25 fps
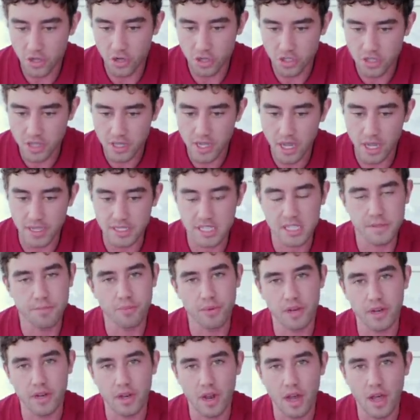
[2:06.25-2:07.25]
Usually I'd
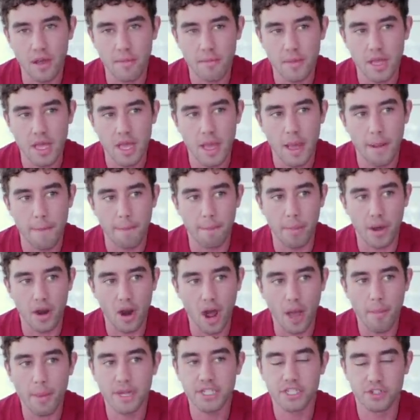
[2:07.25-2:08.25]
split it up, but
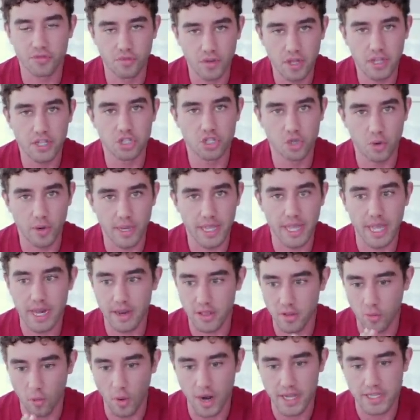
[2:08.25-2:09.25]
I'm actually really enjoying
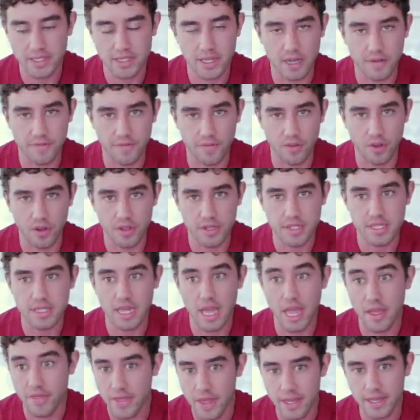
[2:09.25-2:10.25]
getting the weights done first
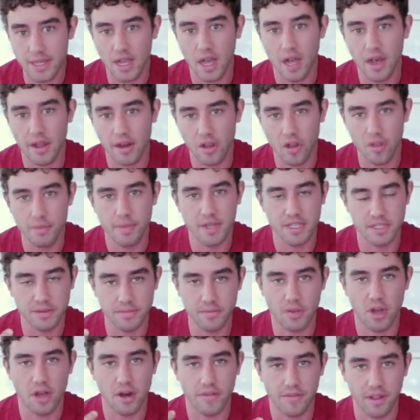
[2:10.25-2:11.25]
and then cardio, because I'm
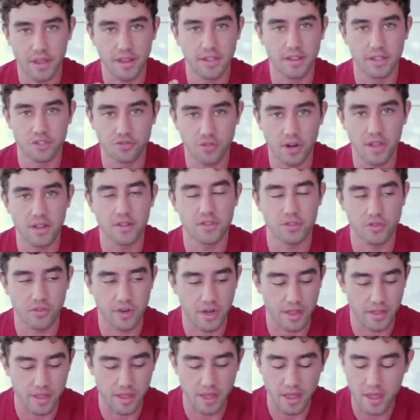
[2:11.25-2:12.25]
kind of like, the adrenaline's
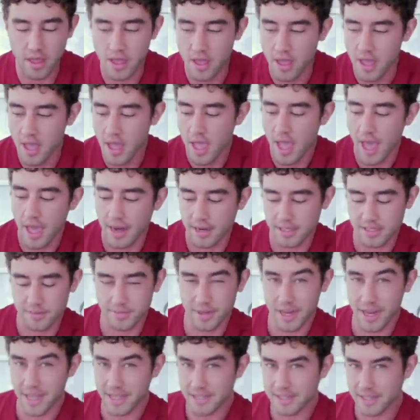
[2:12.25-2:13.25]
already there and it's a
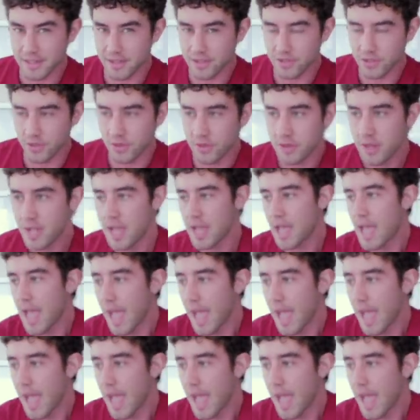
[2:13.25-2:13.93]
bit easy to do.